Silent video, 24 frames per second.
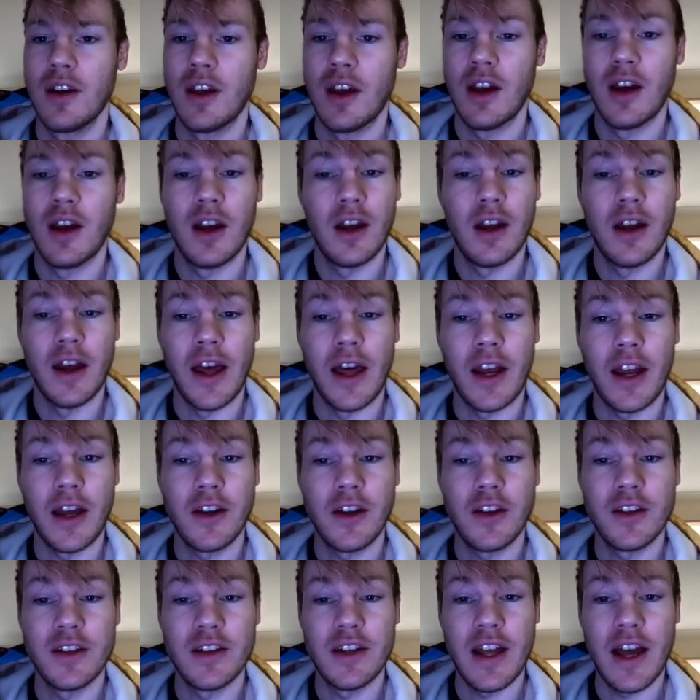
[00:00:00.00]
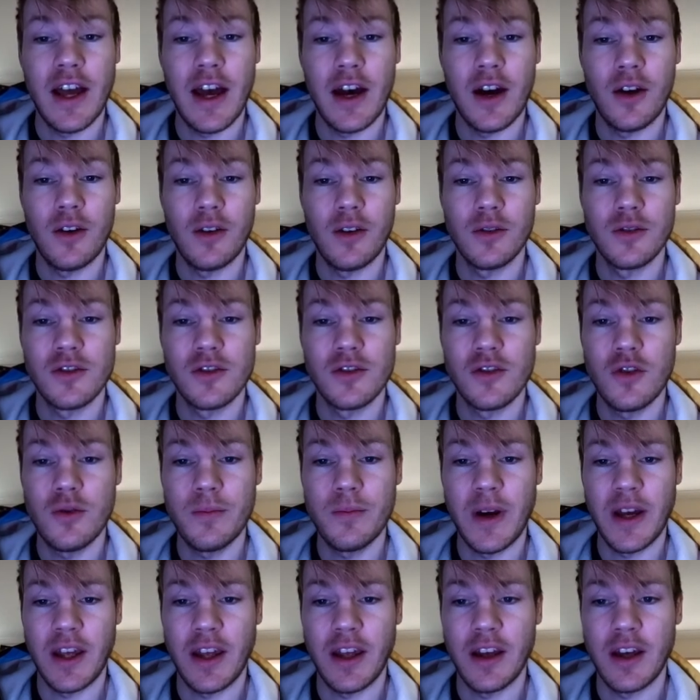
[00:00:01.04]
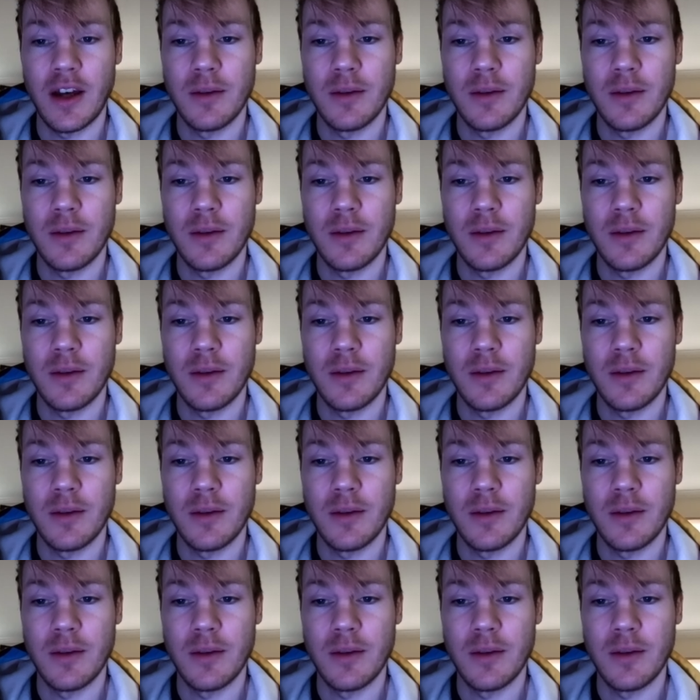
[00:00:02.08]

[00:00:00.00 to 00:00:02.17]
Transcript: And I could now scoot my king up,